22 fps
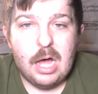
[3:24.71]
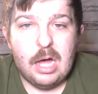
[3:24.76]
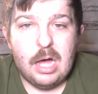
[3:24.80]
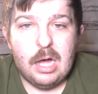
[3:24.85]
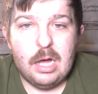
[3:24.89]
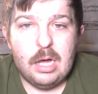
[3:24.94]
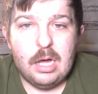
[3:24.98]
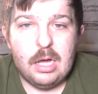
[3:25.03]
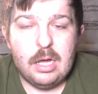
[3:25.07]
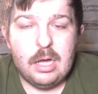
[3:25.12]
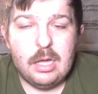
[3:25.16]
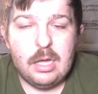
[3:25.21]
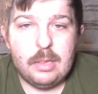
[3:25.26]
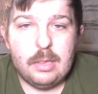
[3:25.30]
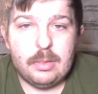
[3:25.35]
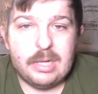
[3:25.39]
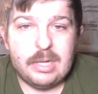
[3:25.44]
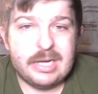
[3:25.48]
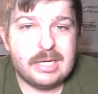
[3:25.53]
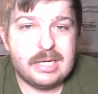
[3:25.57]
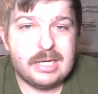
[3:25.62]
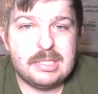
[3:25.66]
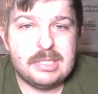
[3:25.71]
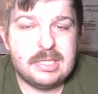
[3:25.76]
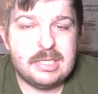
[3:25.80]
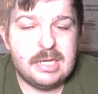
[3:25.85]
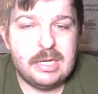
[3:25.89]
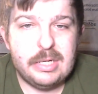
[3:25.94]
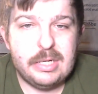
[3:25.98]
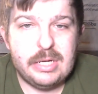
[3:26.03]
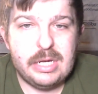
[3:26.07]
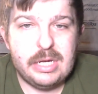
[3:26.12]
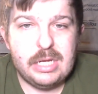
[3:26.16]
Uh, like I
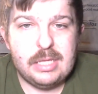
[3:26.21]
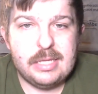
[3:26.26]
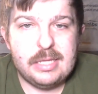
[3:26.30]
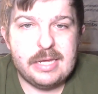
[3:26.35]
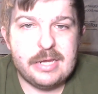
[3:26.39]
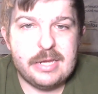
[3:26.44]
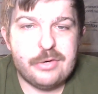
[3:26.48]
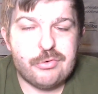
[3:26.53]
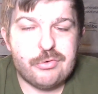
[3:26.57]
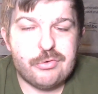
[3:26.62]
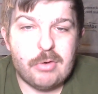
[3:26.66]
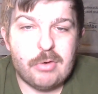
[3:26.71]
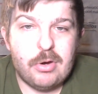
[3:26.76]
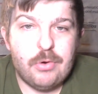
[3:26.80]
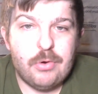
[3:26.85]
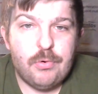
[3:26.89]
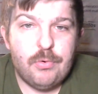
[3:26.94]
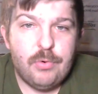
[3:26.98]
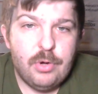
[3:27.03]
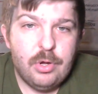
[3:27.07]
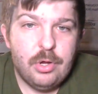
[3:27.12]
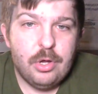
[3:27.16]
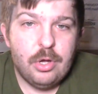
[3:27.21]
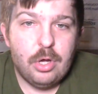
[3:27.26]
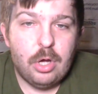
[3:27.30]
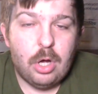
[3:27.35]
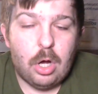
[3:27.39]
said in the intro,